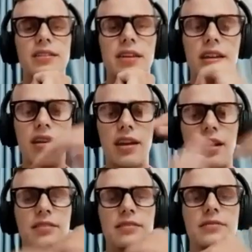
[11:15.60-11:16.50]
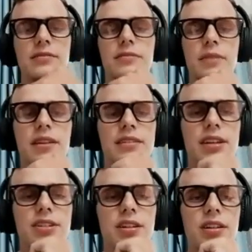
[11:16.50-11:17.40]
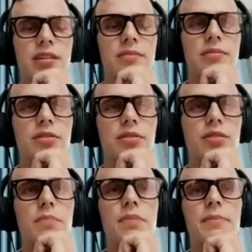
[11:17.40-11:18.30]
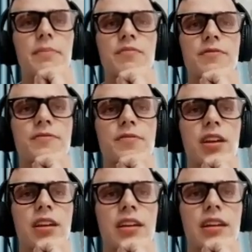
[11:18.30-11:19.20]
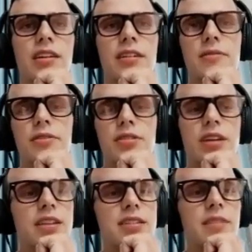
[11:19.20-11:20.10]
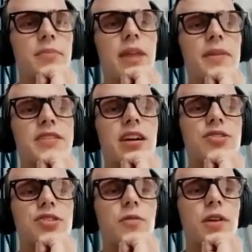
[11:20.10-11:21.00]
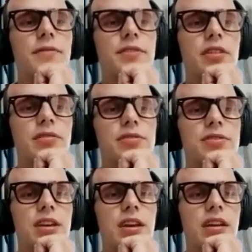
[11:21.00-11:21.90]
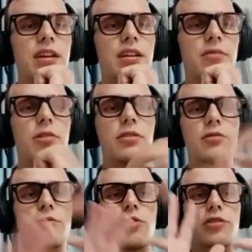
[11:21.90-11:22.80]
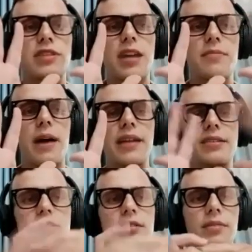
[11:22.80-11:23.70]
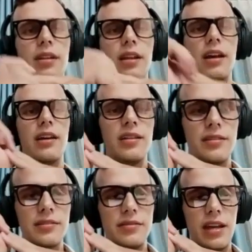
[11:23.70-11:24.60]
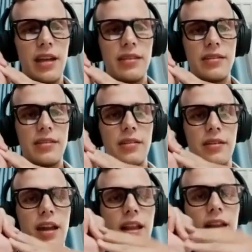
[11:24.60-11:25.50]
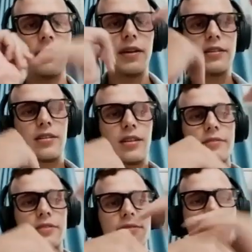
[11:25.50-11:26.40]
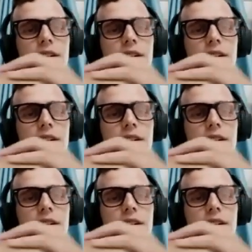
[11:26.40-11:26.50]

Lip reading: It's like an active meditation, and you can be free with your thoughts. And maybe it's also one of those quote unquote 10 mind stimuli that elevate our level of